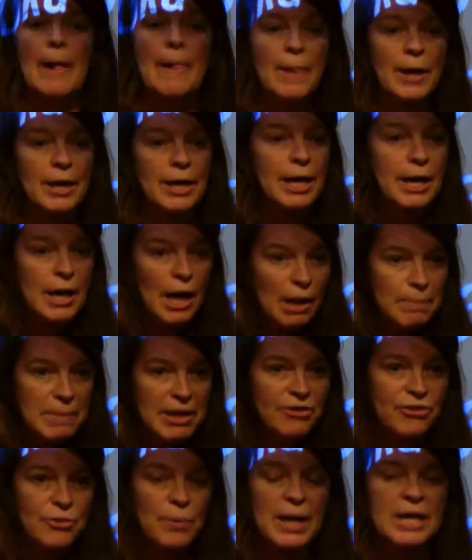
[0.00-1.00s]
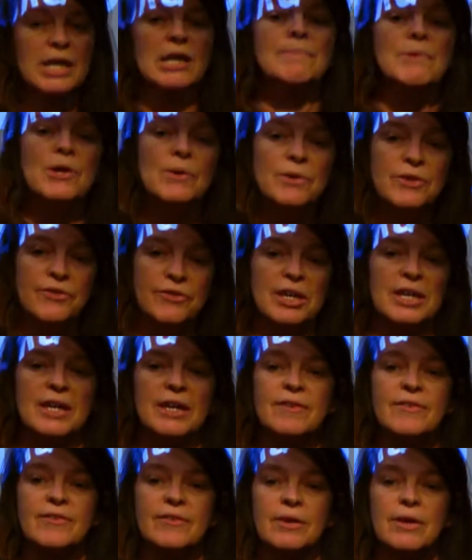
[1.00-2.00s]
that can come into our
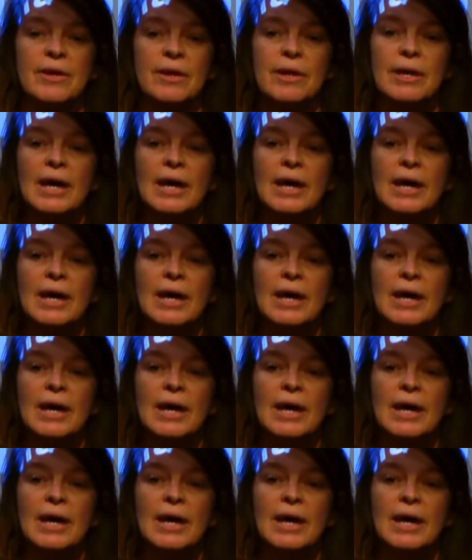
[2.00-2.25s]
communities